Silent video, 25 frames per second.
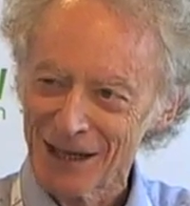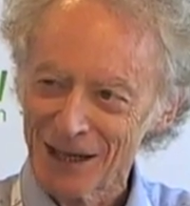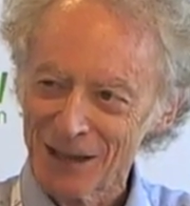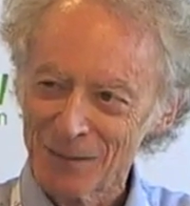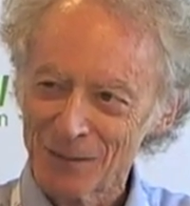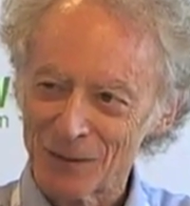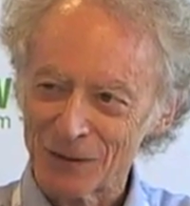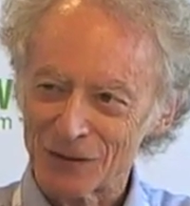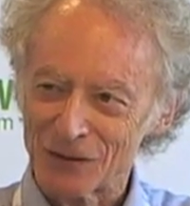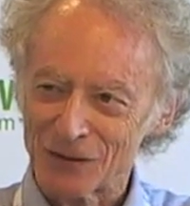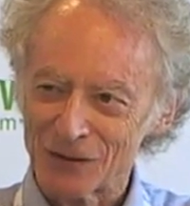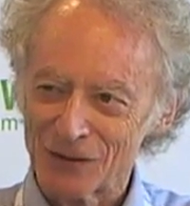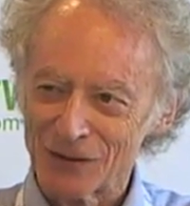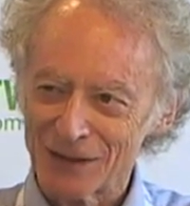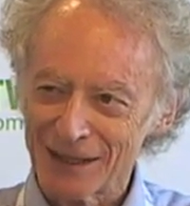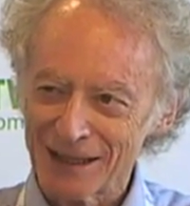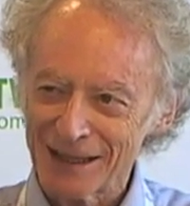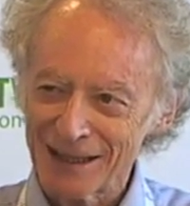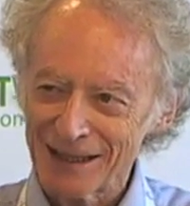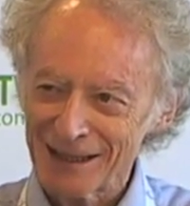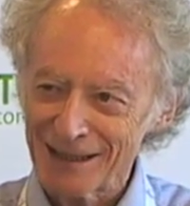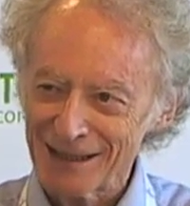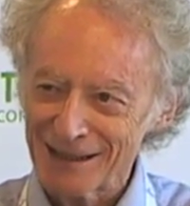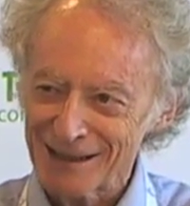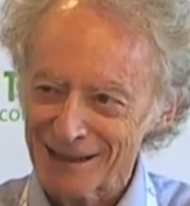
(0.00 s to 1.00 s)
but you
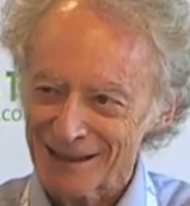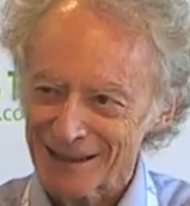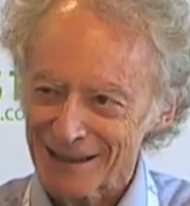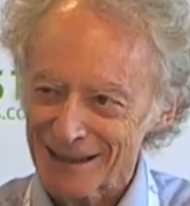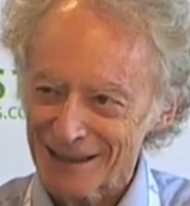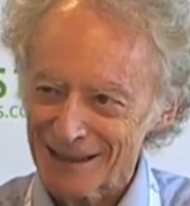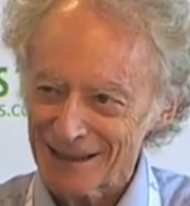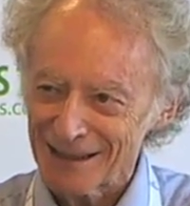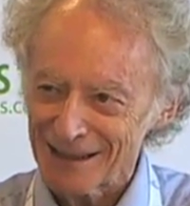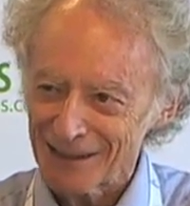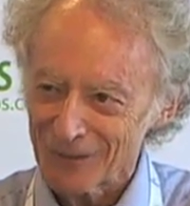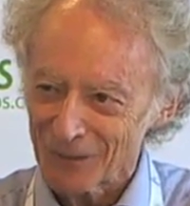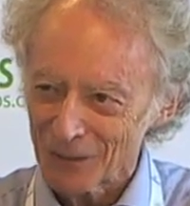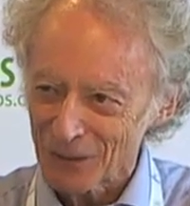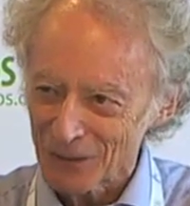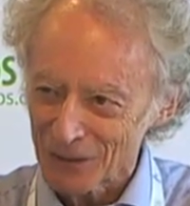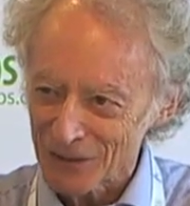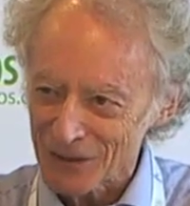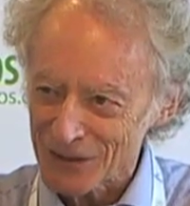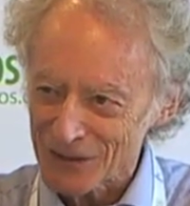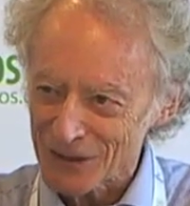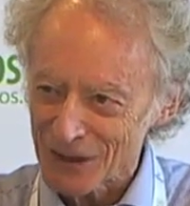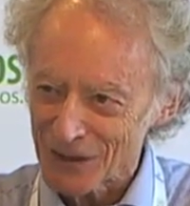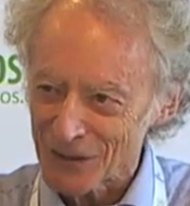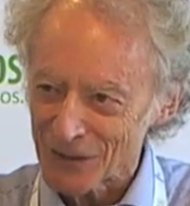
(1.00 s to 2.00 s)
need
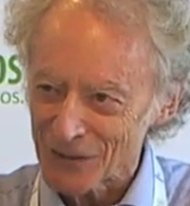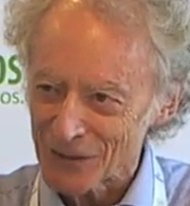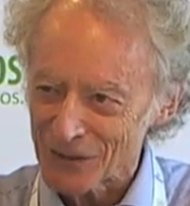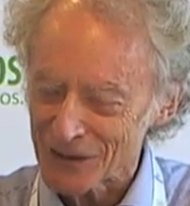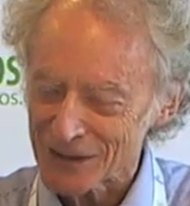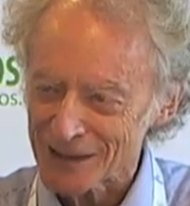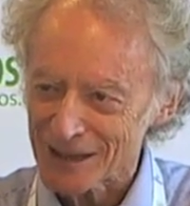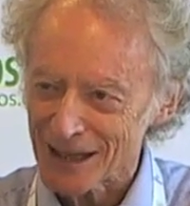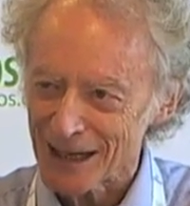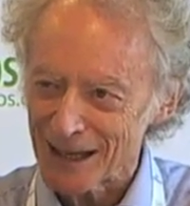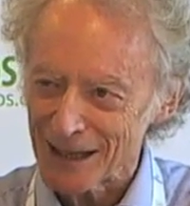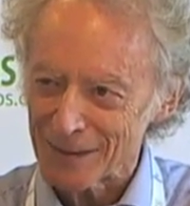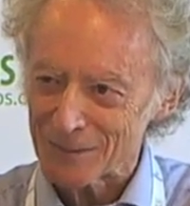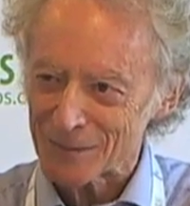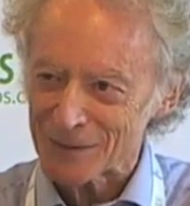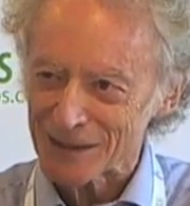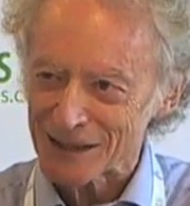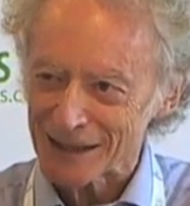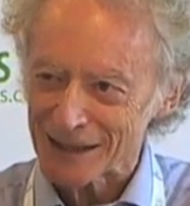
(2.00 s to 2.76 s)
also the types, the